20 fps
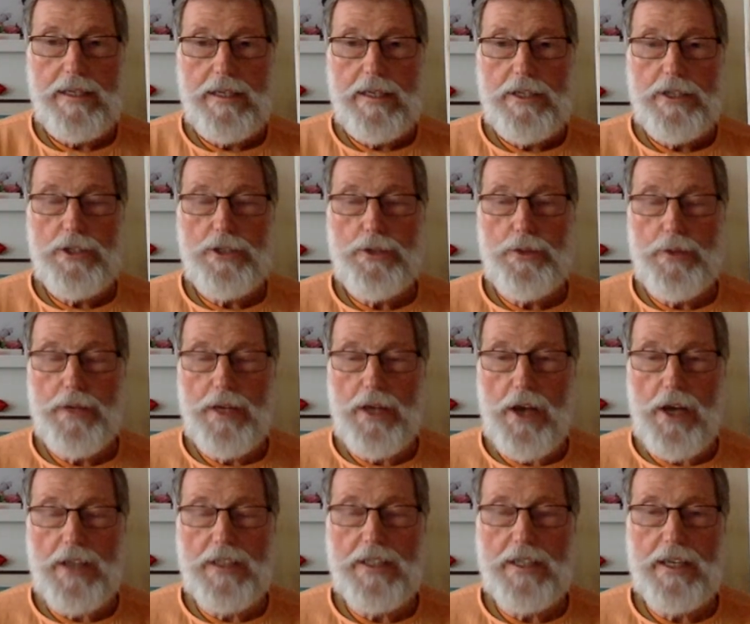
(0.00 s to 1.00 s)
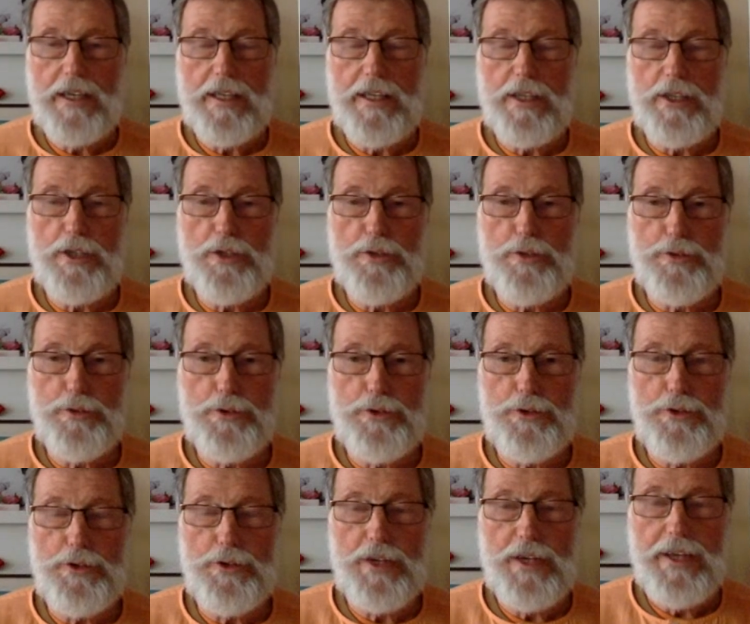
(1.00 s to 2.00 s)
Should we not take this
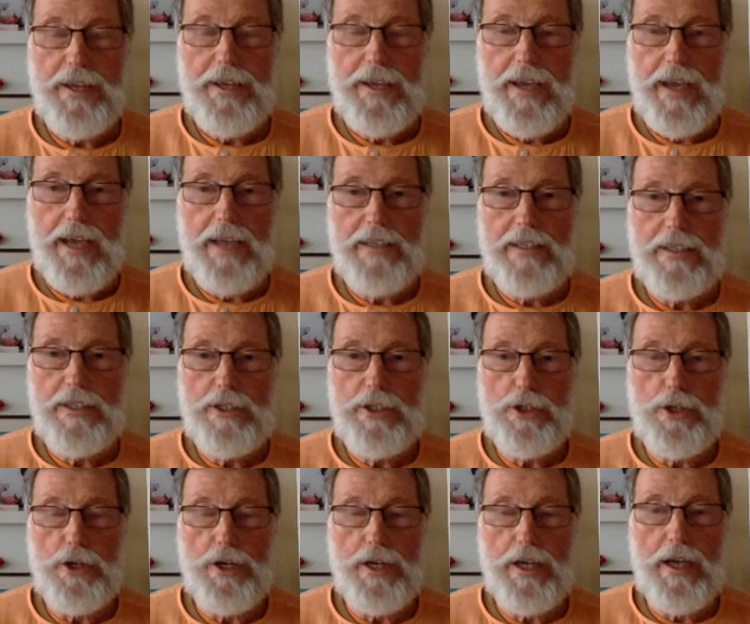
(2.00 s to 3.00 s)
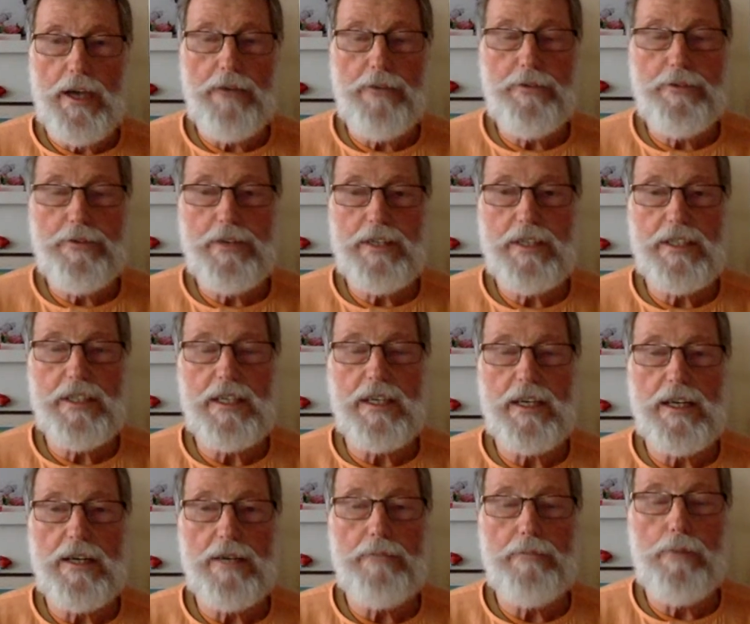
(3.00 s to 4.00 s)
food and enjoy every
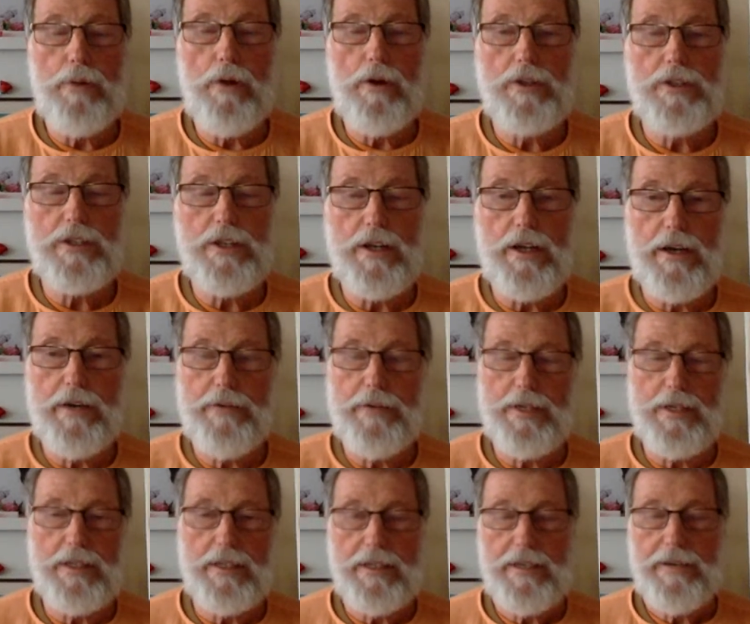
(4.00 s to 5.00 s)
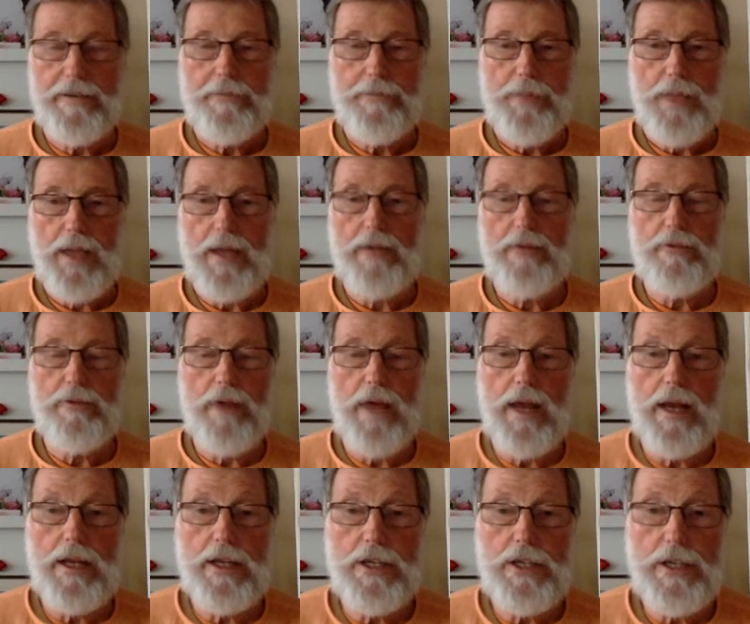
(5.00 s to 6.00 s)
single morsel of it and
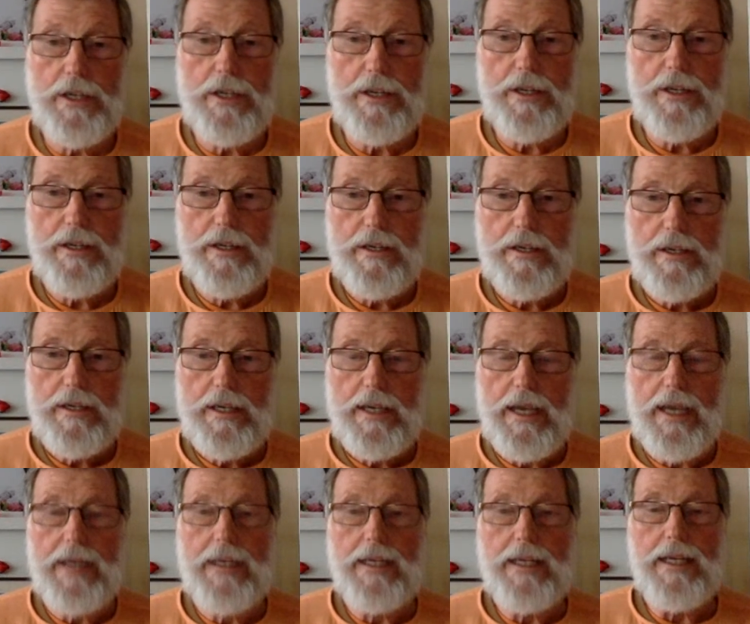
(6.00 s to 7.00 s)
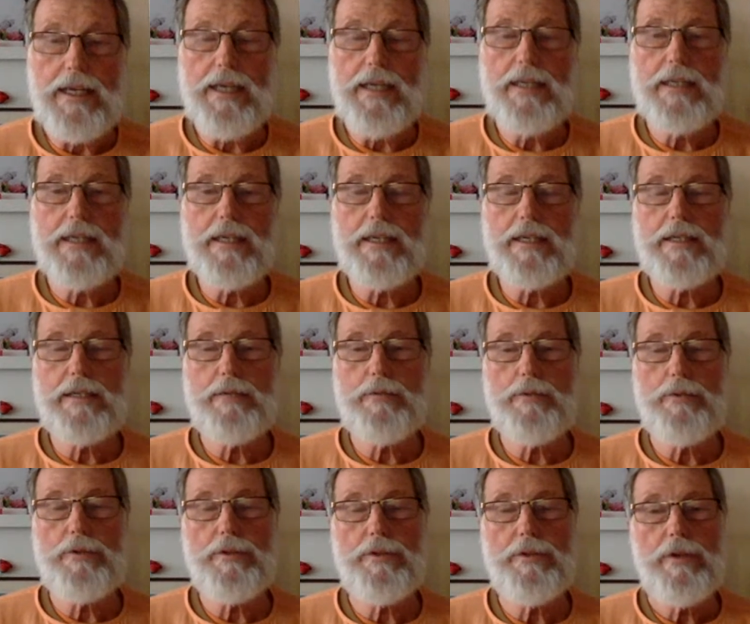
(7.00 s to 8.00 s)
relish it and eat it
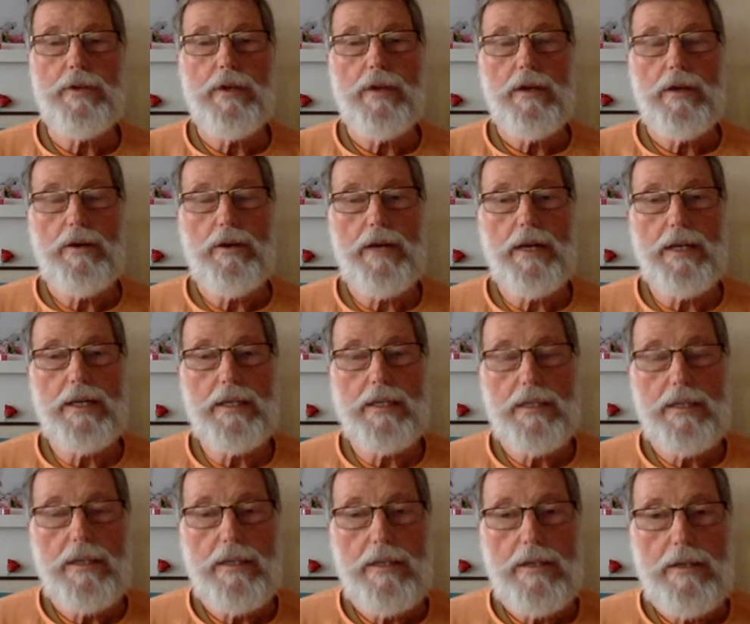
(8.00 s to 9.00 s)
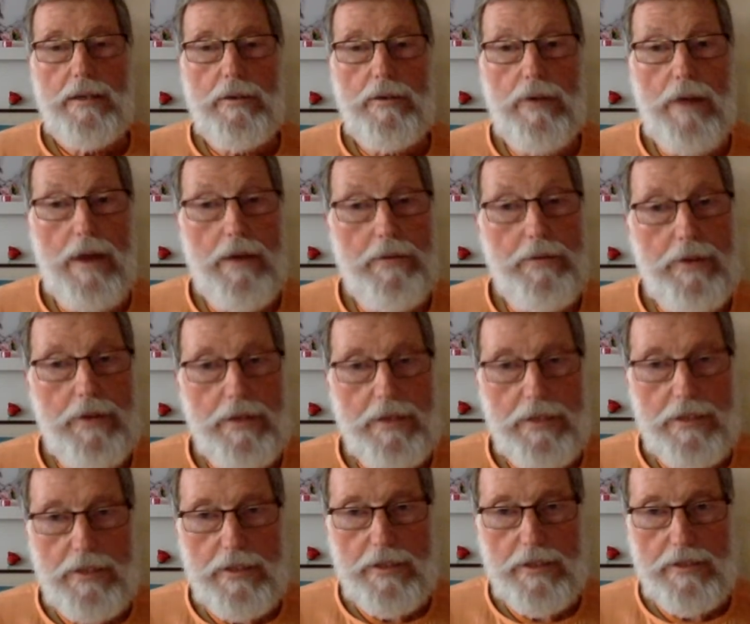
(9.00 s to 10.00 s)
with great
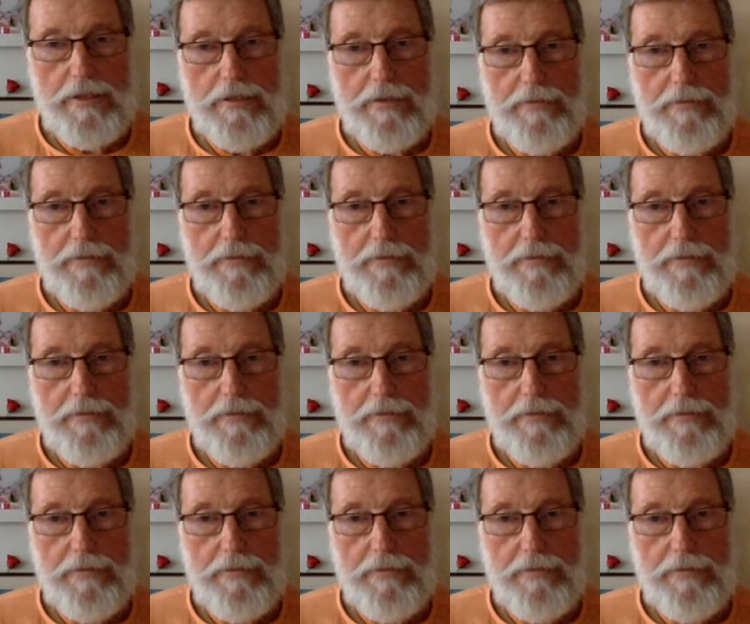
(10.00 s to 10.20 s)
reverence?